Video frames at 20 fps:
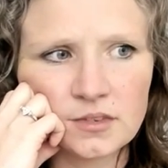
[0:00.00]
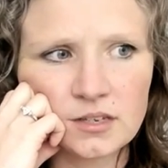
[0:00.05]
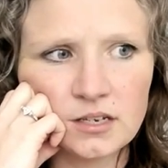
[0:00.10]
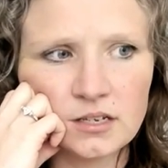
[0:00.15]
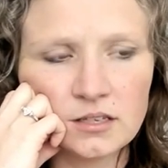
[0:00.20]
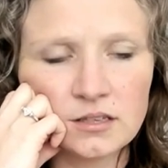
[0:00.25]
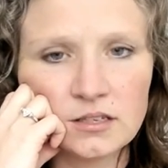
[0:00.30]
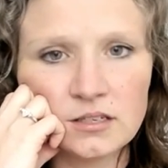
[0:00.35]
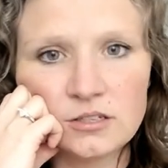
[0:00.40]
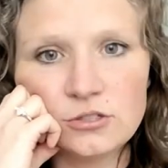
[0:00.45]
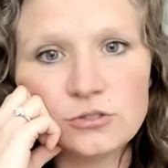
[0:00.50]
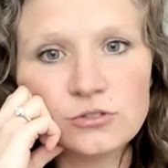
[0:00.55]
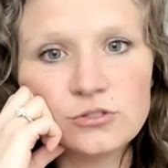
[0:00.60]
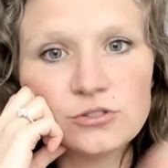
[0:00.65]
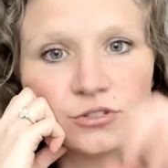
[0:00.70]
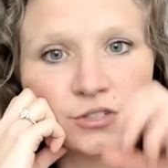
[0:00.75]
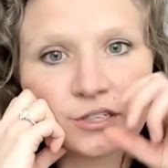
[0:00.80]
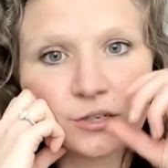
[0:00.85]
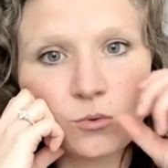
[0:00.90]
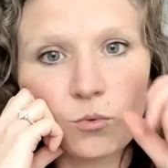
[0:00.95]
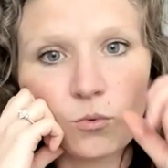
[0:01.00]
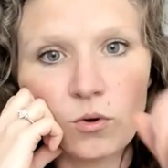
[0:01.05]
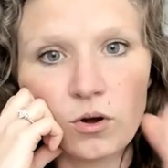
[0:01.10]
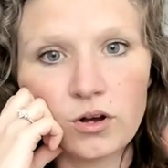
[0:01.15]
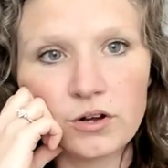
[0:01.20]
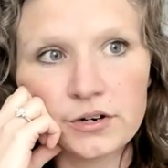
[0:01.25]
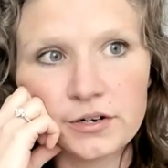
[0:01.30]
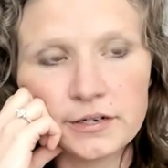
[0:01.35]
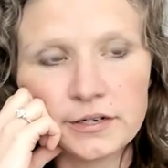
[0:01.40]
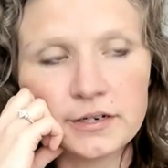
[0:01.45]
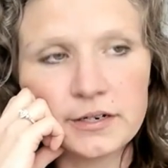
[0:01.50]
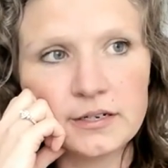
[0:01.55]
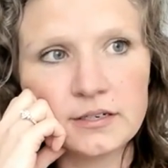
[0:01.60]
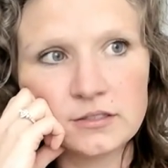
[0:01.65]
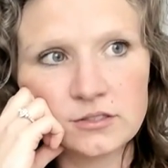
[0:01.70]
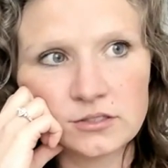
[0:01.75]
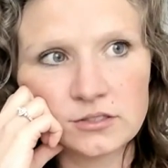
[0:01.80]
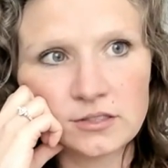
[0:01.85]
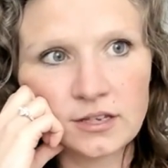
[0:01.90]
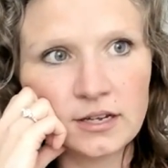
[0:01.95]
and then you drink water and
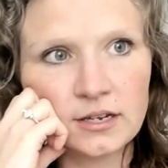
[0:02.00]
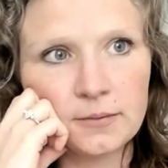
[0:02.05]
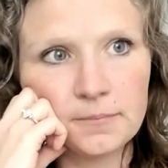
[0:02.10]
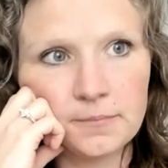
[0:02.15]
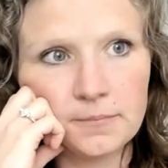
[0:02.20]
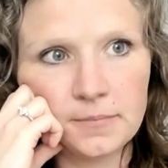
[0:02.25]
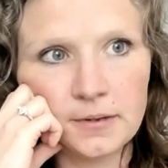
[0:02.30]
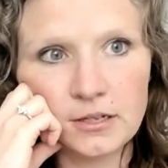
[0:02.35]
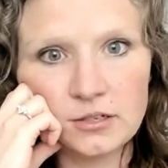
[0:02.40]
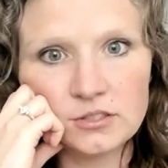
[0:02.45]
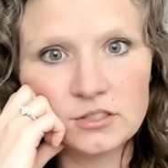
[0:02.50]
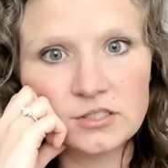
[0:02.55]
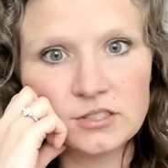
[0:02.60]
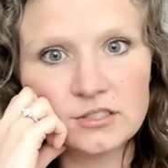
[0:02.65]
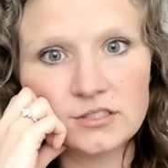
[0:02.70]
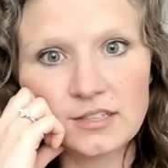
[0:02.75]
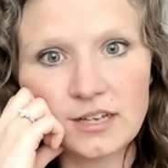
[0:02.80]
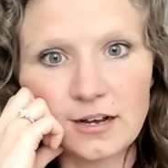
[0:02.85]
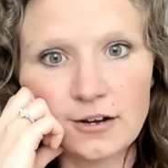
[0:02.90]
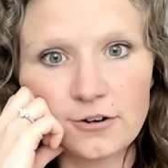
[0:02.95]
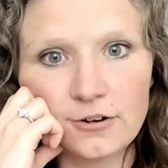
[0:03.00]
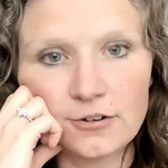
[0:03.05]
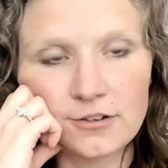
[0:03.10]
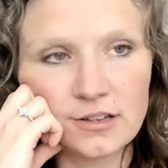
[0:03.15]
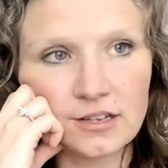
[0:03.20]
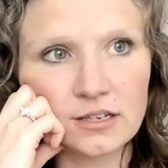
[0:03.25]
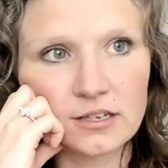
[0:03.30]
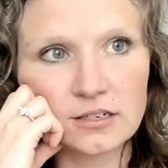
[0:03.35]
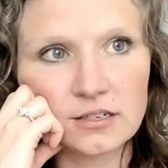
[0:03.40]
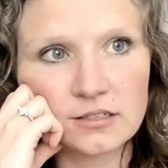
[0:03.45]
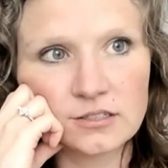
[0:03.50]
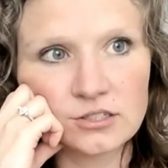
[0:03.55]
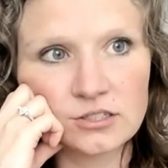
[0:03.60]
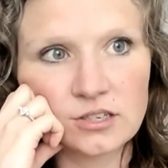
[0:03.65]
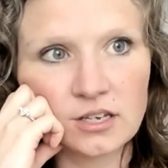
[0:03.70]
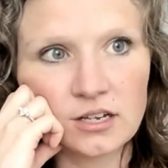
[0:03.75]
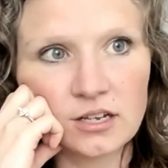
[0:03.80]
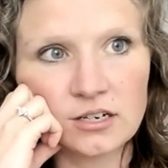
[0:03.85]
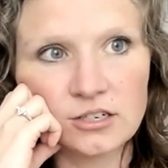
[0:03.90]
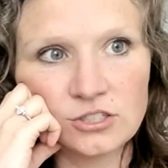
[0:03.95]
it just kind of belches out, like it just
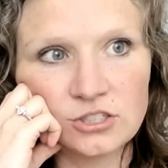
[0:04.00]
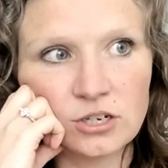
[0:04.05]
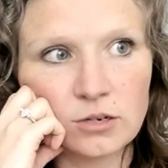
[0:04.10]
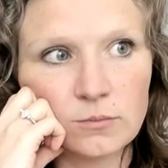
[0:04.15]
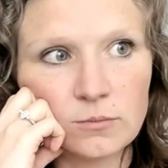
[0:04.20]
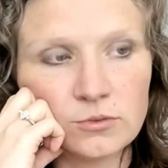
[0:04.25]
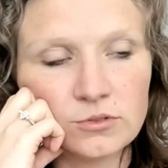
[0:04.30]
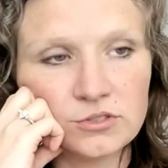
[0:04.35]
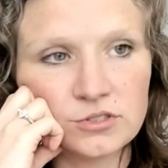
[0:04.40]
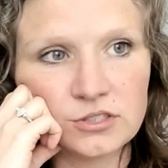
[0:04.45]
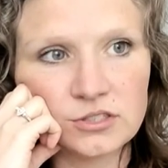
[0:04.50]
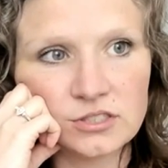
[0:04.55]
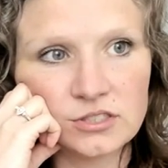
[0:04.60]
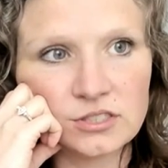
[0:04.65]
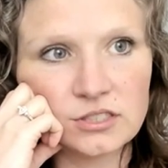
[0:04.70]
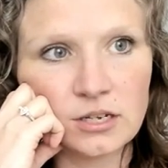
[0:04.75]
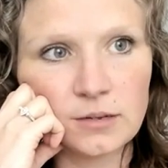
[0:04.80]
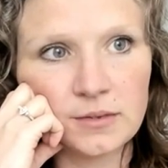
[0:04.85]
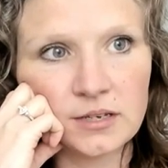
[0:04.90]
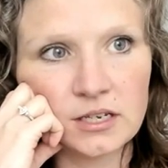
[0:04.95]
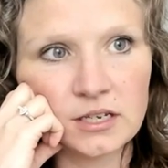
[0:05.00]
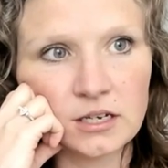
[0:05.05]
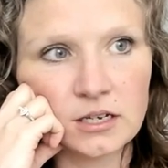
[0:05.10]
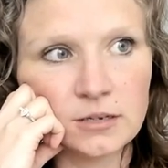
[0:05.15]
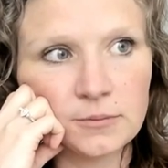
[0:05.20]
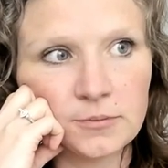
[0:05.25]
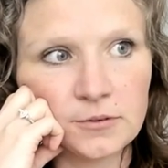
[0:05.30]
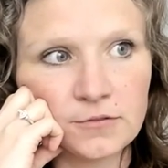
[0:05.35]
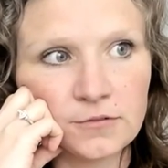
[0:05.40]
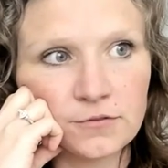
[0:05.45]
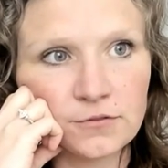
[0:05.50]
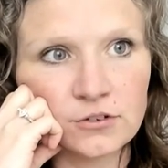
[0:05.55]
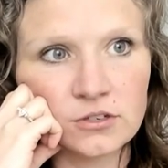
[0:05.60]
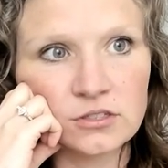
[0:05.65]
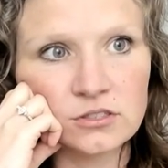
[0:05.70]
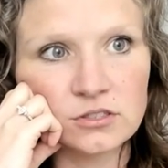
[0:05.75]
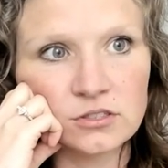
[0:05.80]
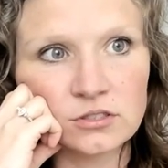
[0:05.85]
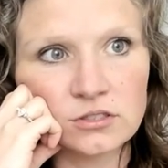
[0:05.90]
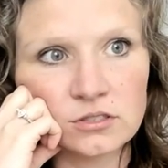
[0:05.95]
kind of jumbles your stomach up, it
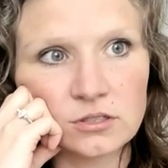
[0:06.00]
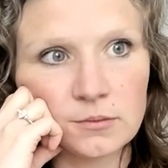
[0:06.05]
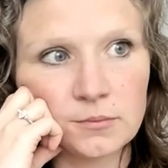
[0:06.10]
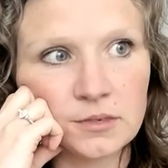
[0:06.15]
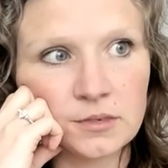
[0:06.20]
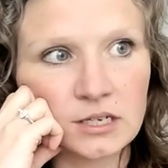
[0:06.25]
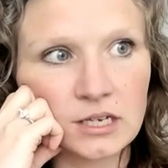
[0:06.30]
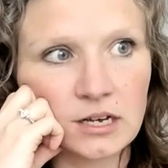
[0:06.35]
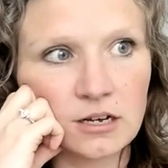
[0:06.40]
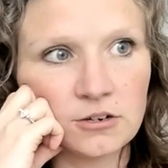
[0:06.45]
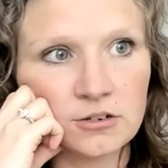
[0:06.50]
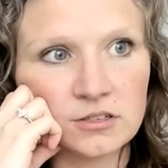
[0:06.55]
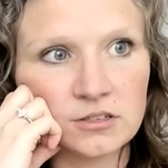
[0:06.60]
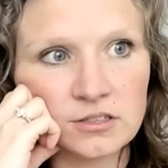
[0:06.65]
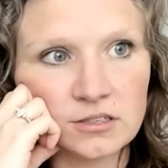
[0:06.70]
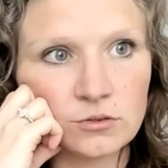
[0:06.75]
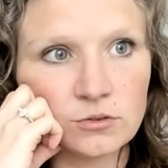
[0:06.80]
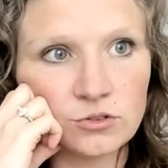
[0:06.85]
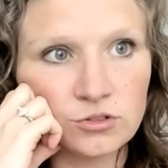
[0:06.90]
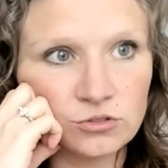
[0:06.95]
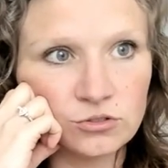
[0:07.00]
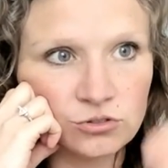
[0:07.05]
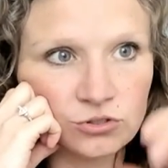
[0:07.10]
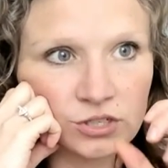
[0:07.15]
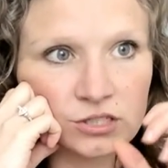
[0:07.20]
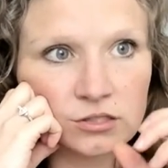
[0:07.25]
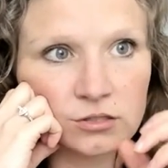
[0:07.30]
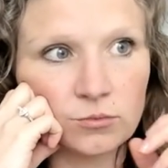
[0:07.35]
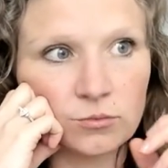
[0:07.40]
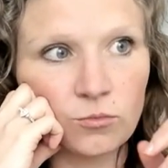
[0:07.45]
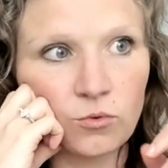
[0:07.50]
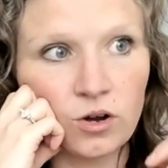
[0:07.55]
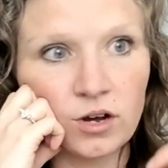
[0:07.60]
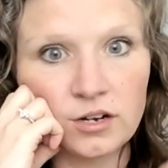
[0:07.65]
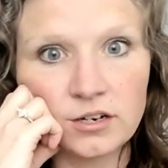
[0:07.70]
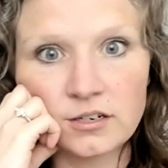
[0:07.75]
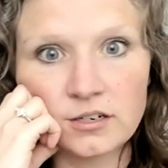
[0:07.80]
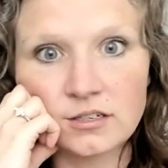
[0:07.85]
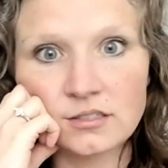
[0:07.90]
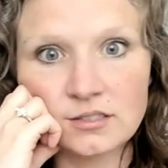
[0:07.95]
freaks your stomach out, and then you drink some
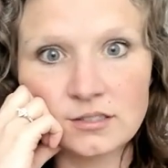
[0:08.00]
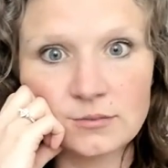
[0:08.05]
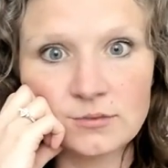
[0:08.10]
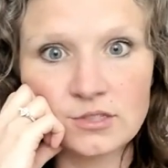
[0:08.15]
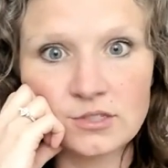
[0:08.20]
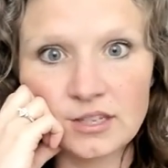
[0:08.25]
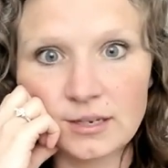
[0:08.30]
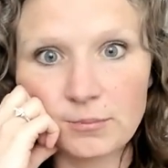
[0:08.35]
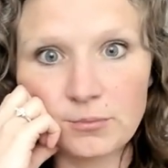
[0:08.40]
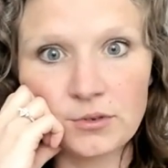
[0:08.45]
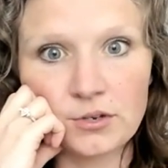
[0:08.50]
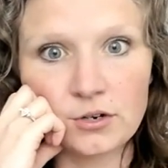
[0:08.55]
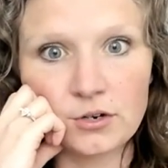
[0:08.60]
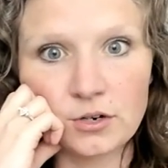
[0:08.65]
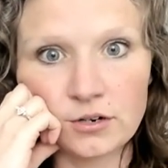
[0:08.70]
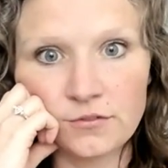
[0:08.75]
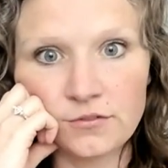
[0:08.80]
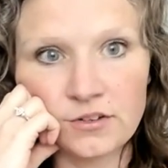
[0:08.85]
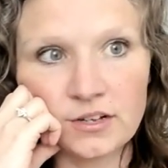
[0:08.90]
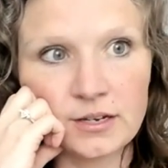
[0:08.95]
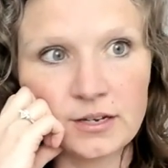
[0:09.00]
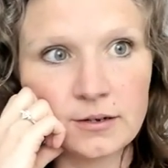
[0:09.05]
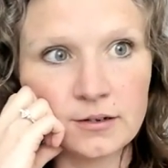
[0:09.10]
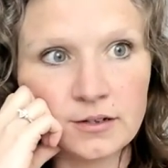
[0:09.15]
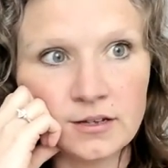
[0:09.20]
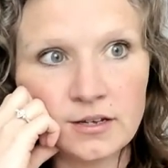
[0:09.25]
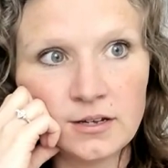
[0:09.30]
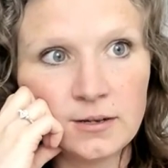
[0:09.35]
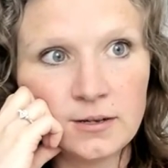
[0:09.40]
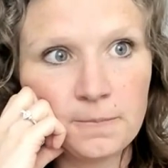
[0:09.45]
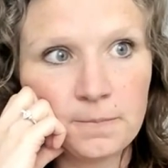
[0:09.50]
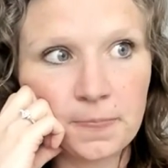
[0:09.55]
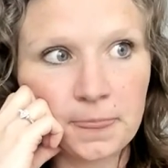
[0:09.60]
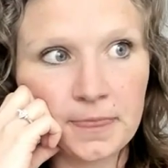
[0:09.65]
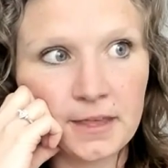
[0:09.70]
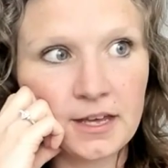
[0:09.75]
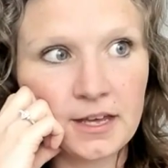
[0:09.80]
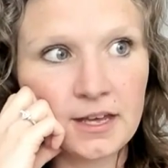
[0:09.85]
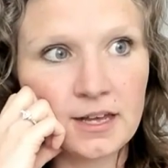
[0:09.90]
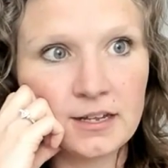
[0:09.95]
water and it seems to like purify
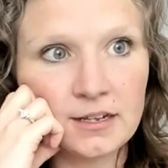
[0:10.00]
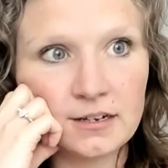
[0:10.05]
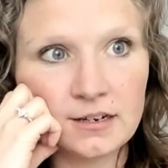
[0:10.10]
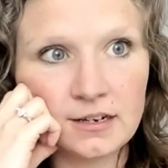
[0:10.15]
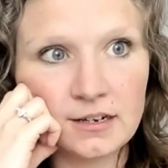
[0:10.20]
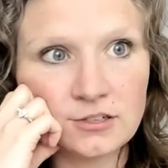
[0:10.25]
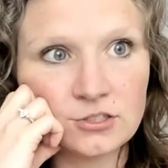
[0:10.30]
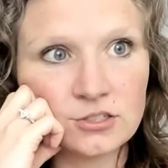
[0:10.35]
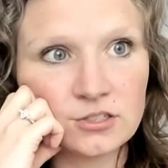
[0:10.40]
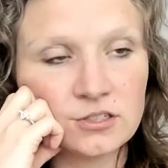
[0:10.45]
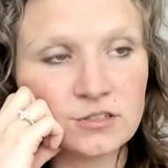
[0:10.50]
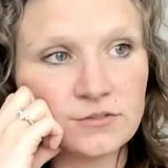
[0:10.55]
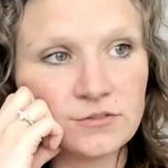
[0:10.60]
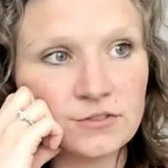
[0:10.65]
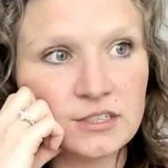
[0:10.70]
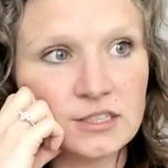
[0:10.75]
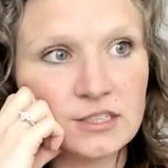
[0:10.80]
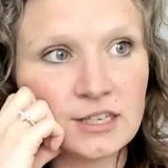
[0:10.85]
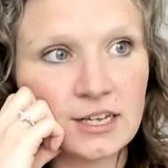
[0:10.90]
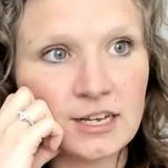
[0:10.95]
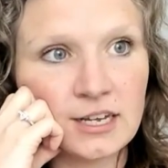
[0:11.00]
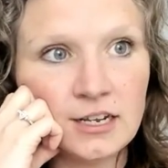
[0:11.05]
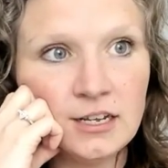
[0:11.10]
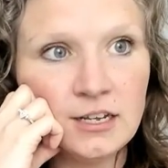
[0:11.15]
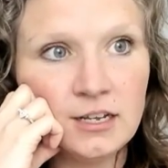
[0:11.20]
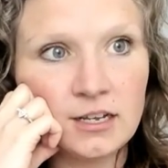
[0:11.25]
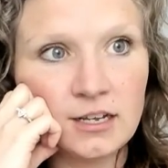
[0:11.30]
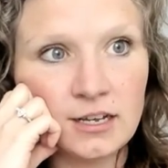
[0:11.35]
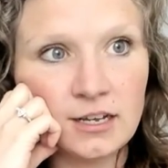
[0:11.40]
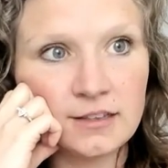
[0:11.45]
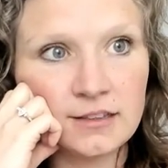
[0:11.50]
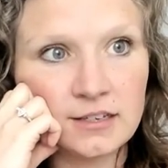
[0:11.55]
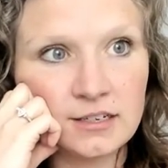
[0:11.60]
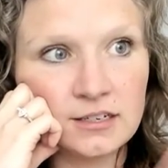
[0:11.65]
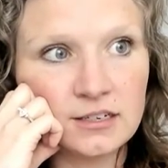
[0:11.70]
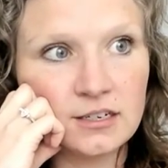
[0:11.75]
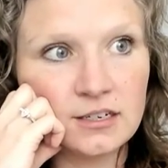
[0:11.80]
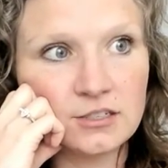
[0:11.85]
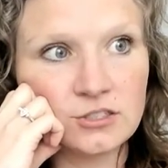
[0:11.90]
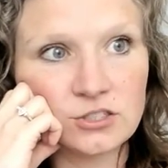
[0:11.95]
that, I shouldn't have eaten that, and
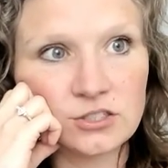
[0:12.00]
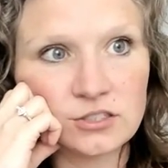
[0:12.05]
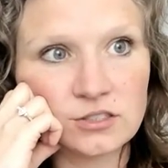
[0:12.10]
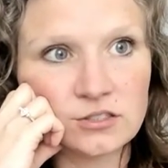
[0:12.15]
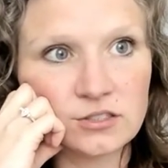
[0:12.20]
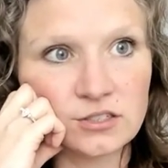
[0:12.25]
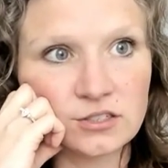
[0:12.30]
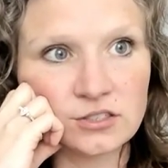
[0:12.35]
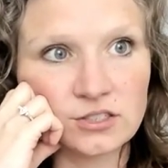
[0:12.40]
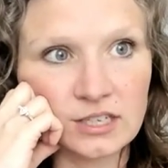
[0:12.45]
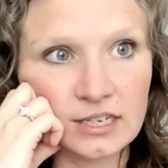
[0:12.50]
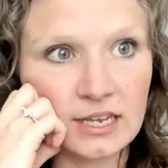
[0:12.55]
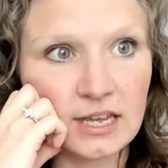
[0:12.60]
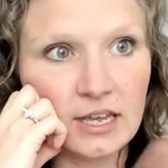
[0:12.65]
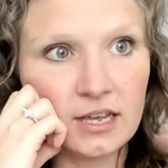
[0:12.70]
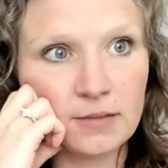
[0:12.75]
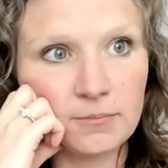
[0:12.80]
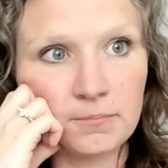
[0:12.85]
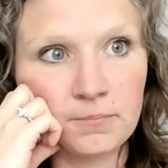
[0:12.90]
then it just, there's like